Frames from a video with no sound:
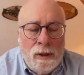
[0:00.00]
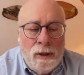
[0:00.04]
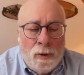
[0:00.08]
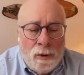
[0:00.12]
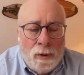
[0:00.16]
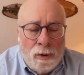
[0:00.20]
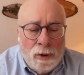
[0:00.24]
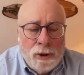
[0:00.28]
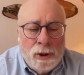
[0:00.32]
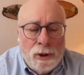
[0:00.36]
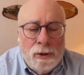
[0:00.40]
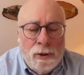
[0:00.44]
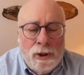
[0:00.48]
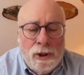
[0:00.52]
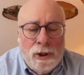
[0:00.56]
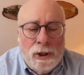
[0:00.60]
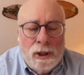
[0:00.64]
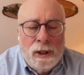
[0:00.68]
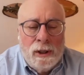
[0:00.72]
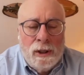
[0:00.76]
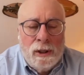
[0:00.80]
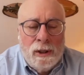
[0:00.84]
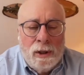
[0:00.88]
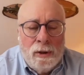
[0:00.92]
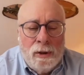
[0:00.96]
also
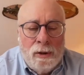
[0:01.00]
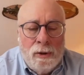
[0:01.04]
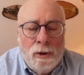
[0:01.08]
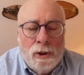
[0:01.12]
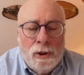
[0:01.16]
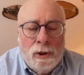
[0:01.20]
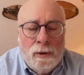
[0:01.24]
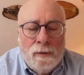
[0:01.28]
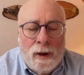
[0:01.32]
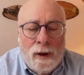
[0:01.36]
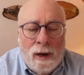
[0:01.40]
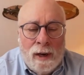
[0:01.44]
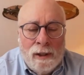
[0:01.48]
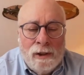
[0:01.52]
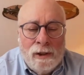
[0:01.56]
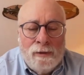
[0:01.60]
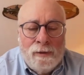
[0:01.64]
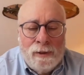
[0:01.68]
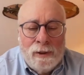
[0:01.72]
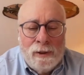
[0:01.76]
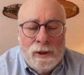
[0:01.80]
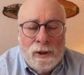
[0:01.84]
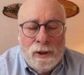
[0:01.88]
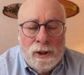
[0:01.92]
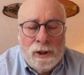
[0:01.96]
see the use of us
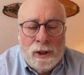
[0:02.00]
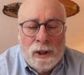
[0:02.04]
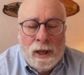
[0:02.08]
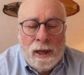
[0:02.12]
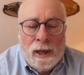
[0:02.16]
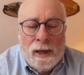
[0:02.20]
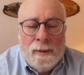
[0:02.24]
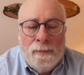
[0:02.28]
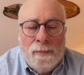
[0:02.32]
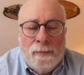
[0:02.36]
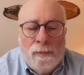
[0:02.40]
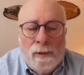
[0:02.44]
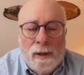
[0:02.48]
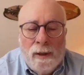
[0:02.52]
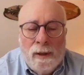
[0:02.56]
versus them,